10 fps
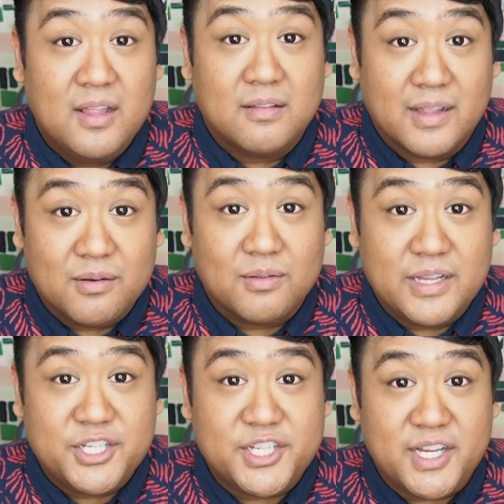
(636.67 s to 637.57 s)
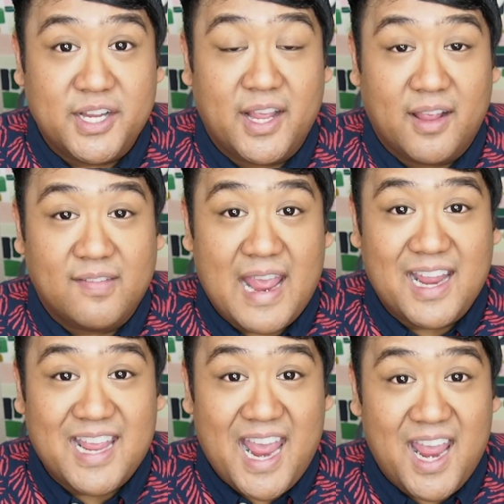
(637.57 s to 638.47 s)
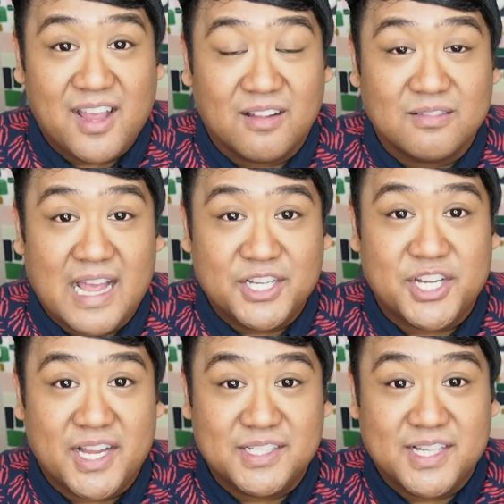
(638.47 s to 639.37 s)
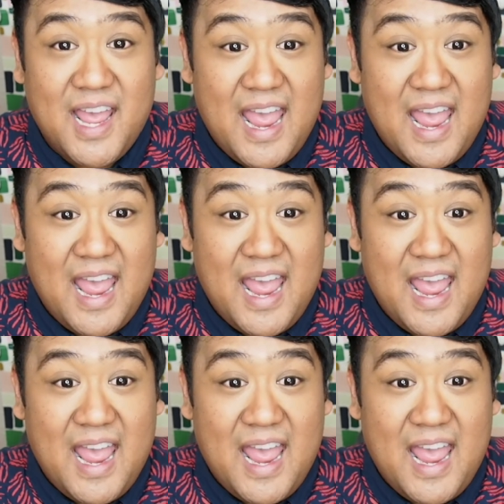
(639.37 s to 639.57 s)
literally she is a cake legend.